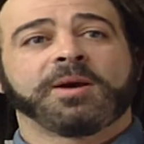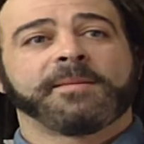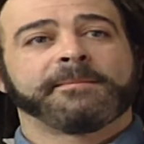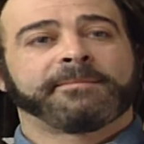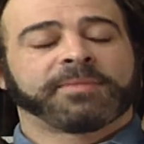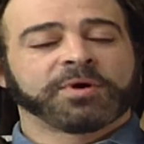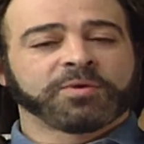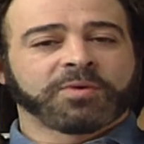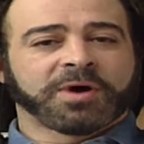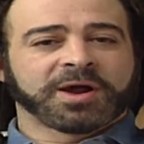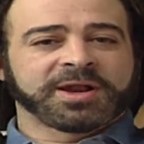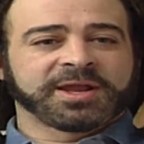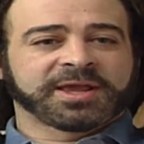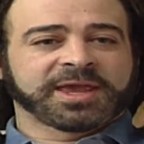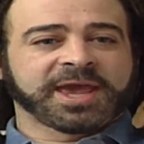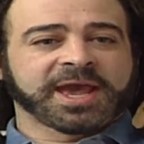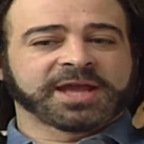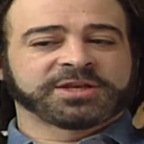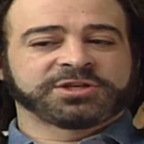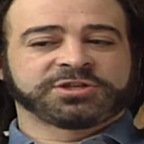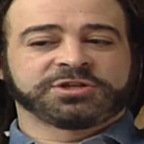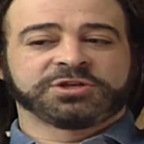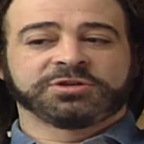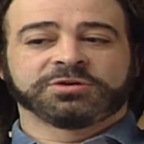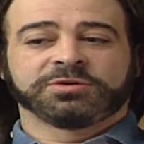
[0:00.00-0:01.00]
But we wanted to
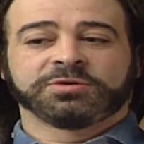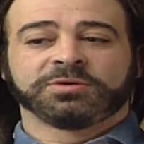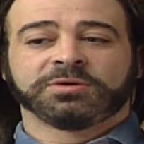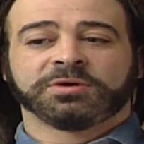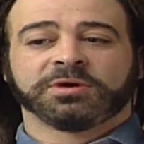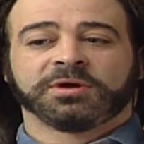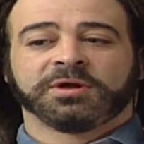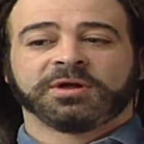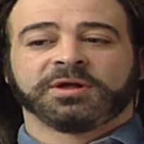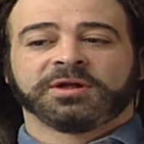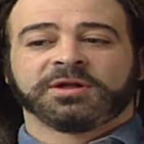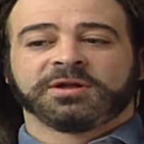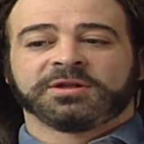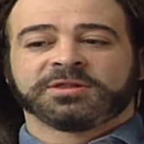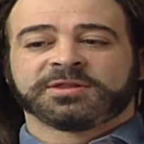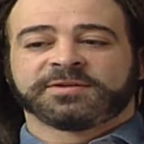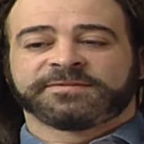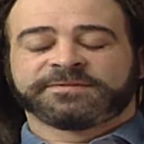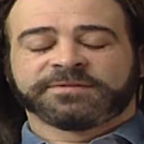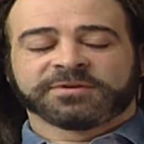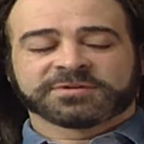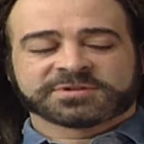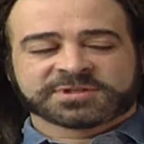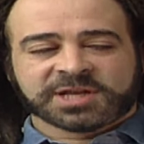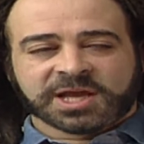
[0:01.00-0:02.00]
catch you the
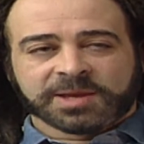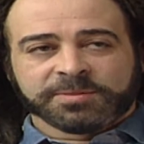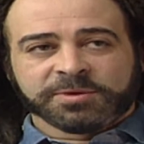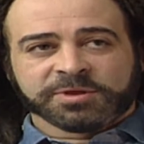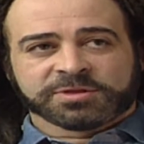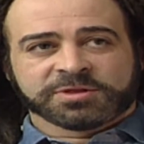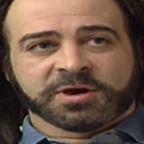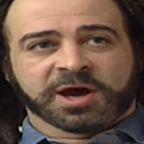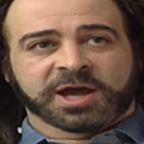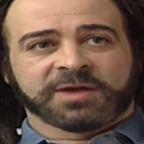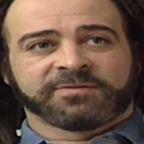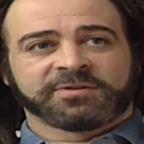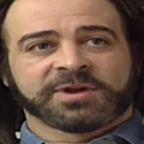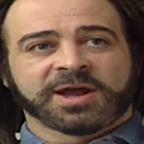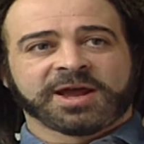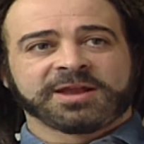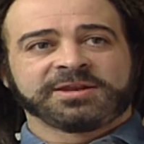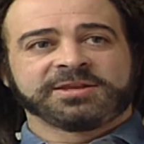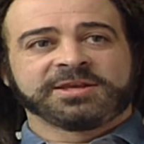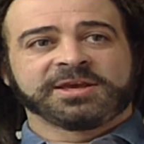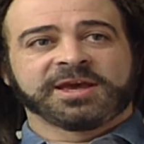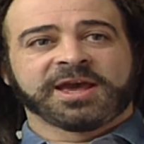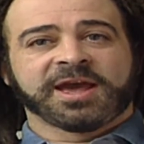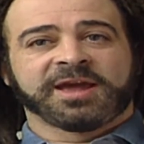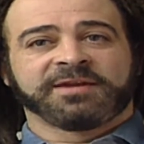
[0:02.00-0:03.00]
first time you thought of an
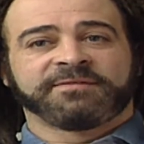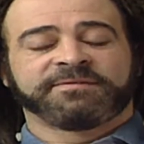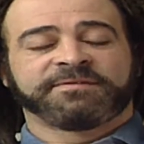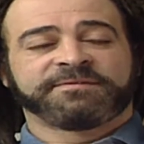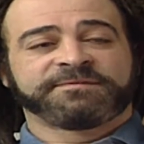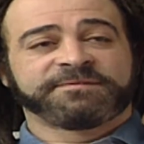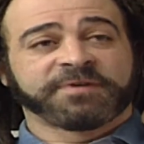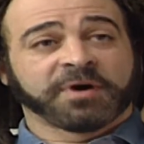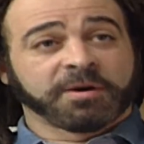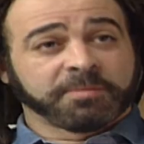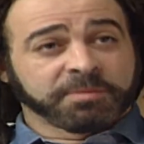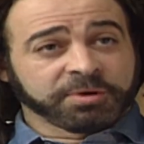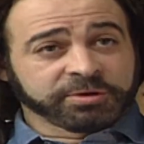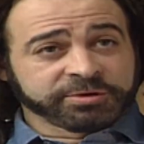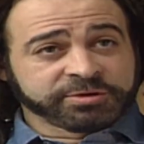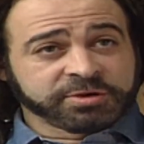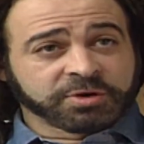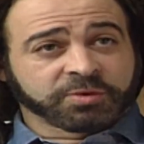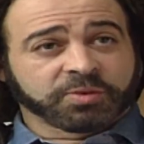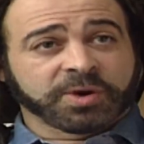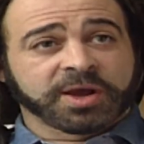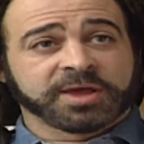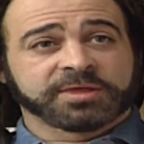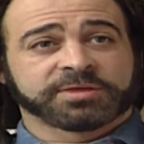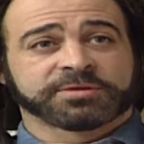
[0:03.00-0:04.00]
idea and fumbled
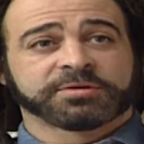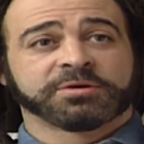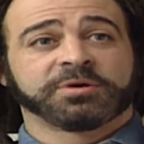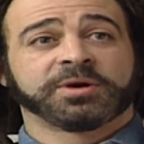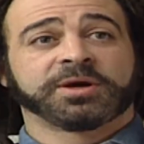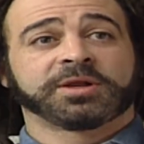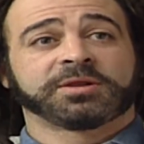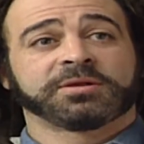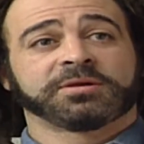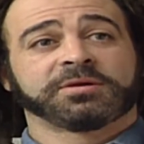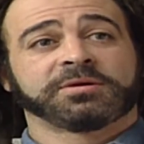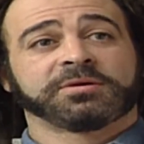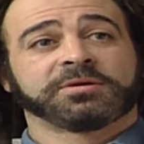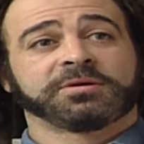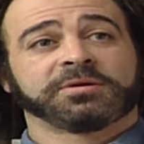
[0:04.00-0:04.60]
your way through it.